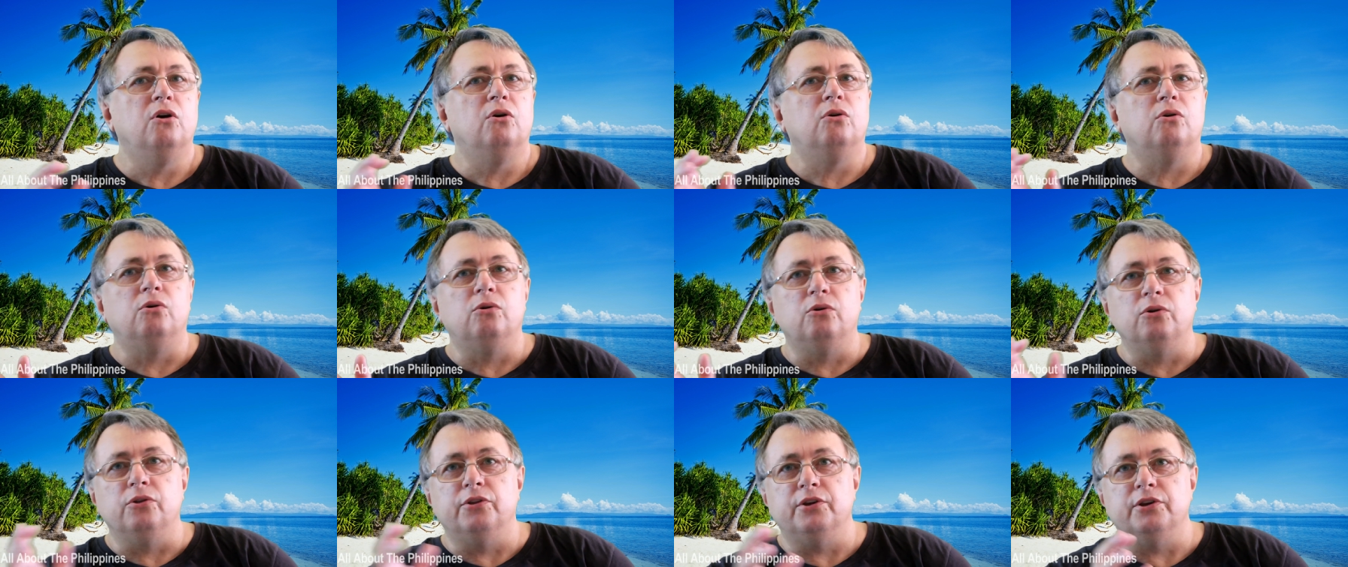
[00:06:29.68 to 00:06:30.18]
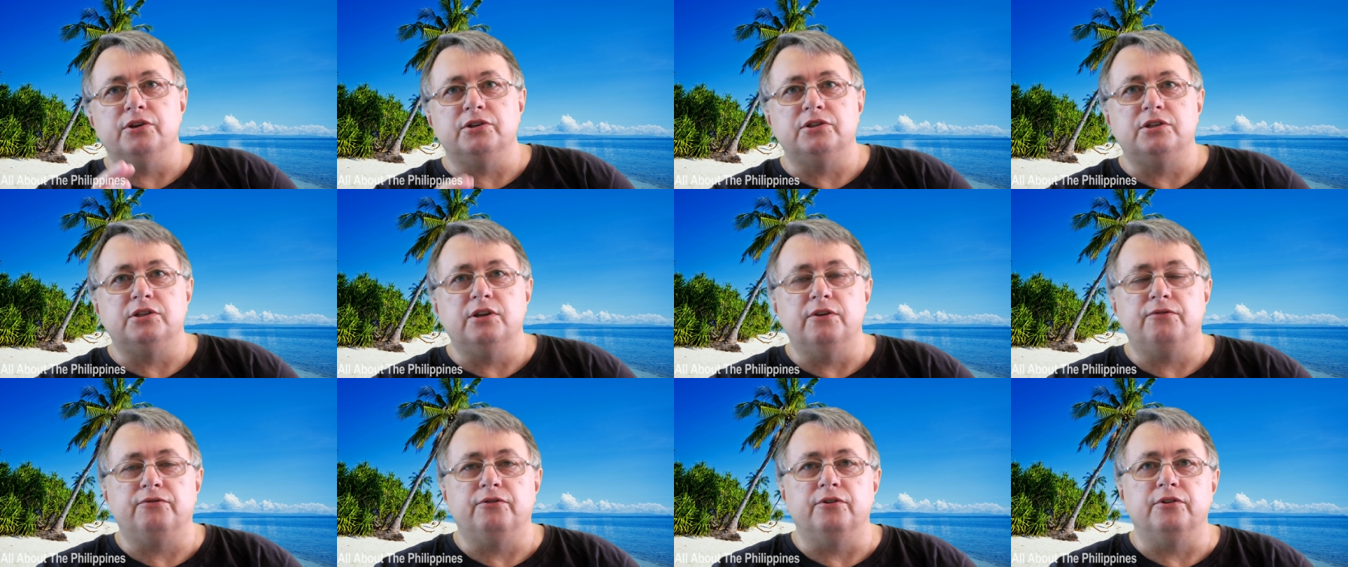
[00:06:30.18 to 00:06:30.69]
all these
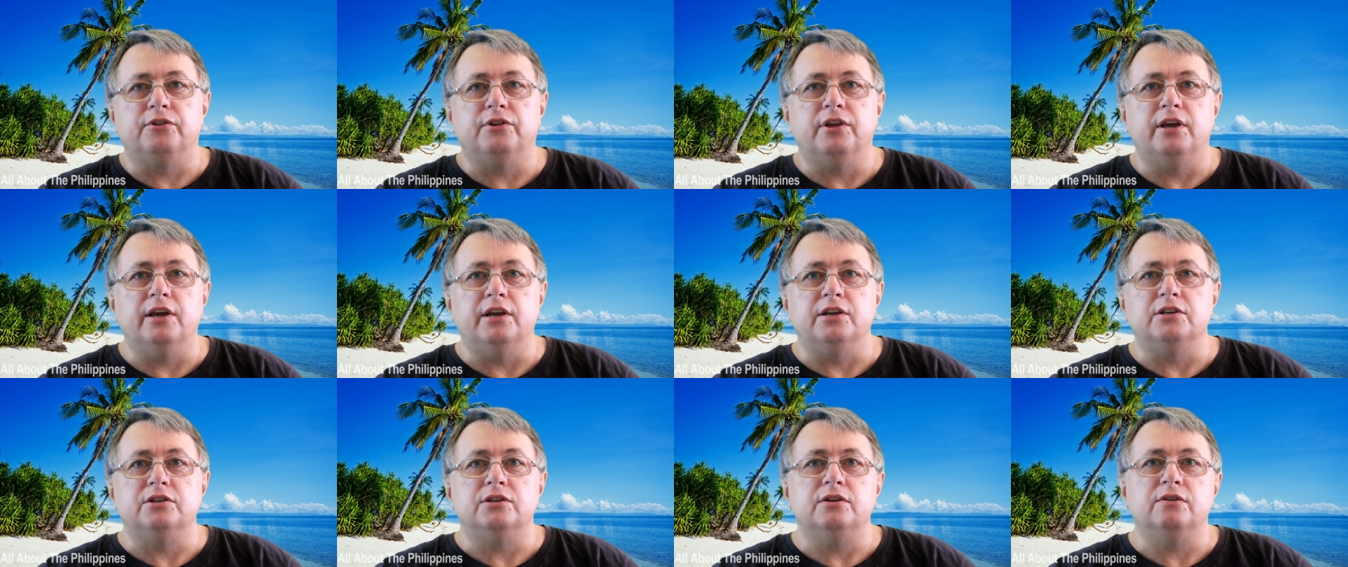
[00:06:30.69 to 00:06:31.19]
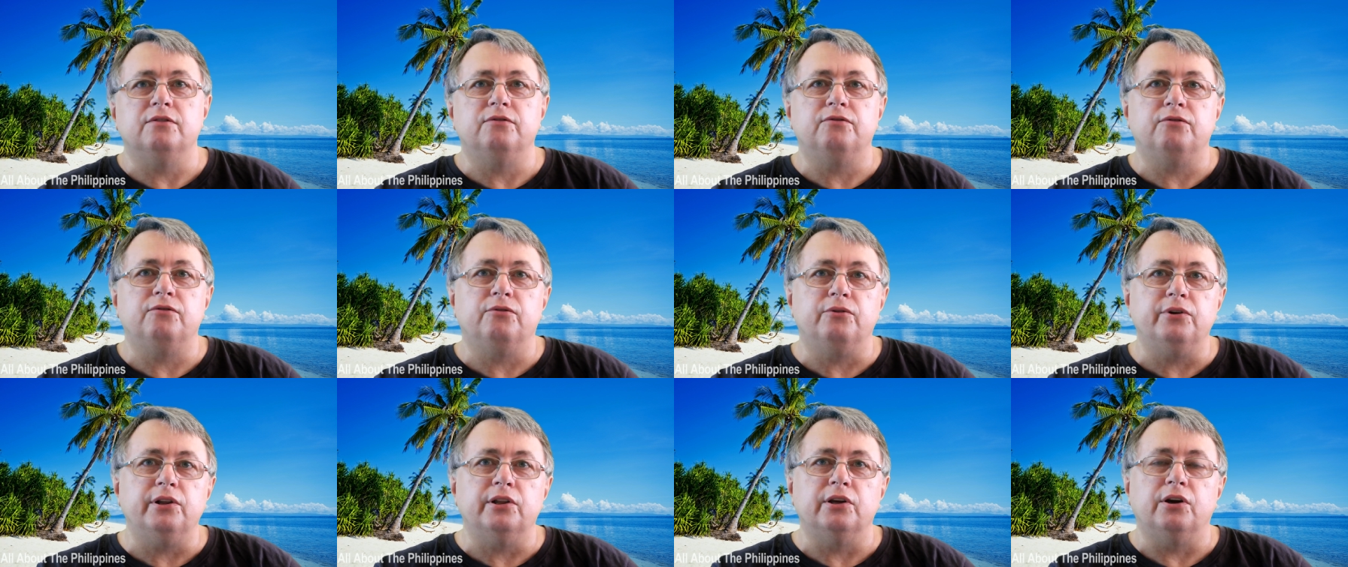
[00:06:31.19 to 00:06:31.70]
different things.
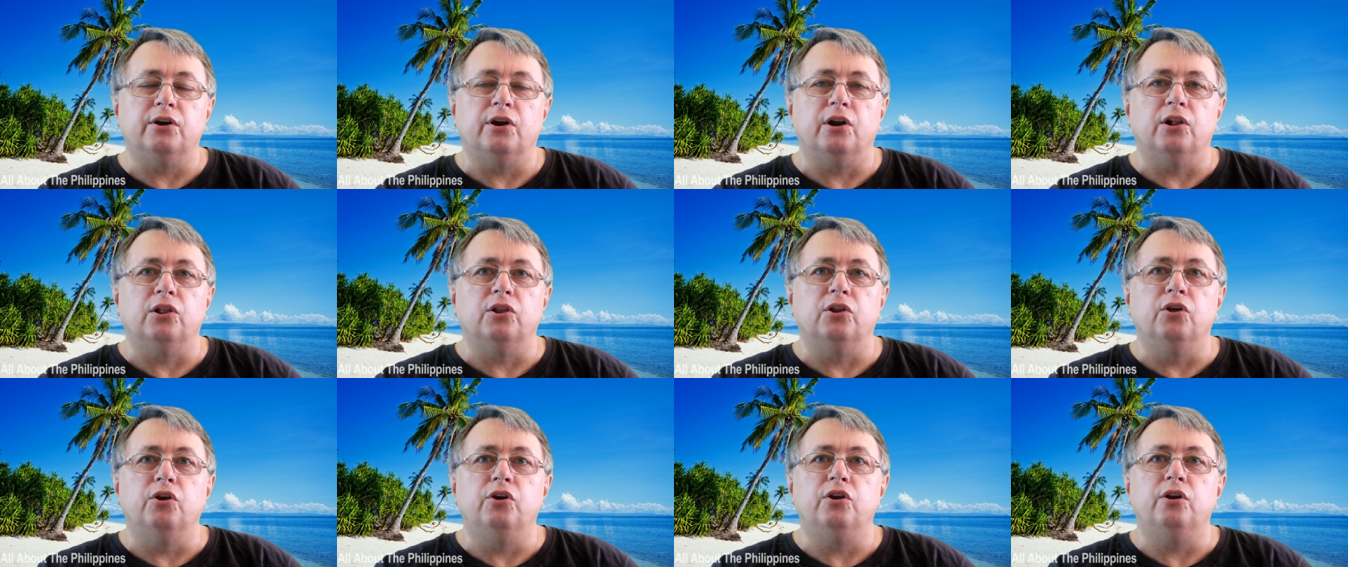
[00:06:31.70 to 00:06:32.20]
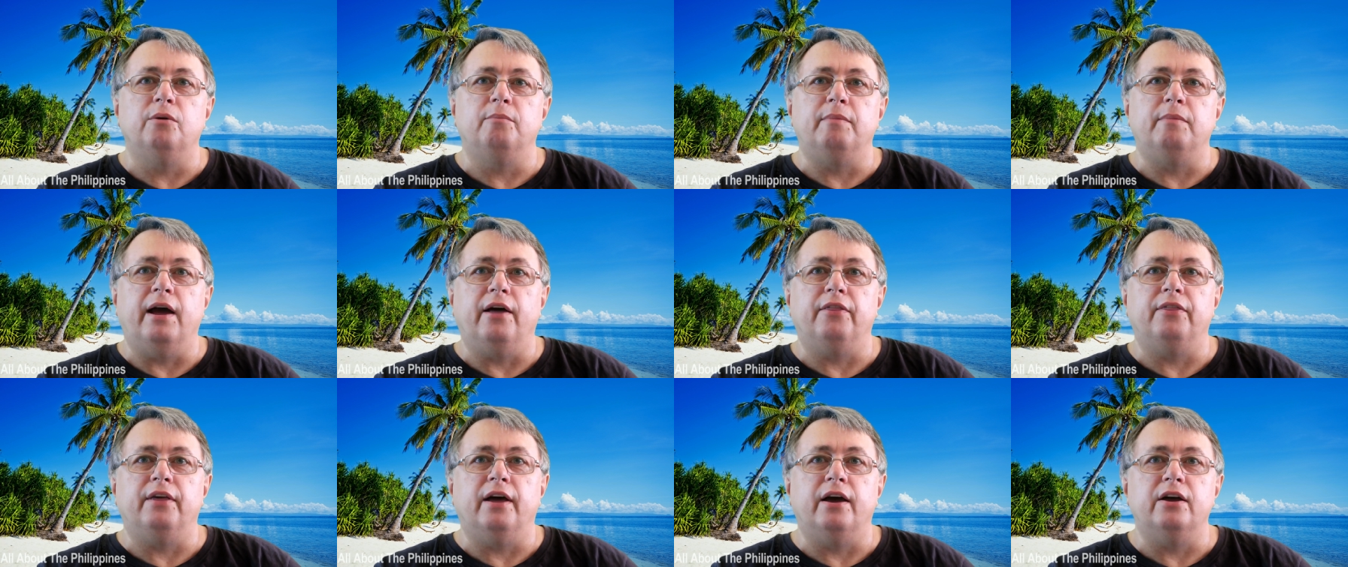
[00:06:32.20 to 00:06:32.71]
You've really got to learn
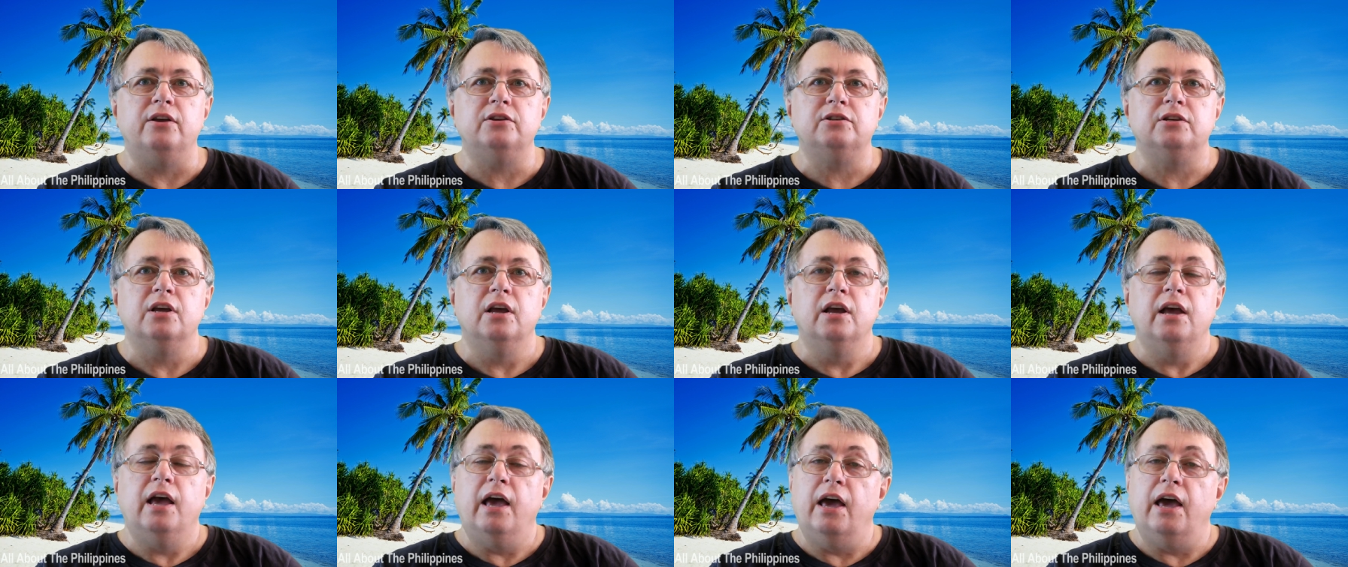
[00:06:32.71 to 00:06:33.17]
about those.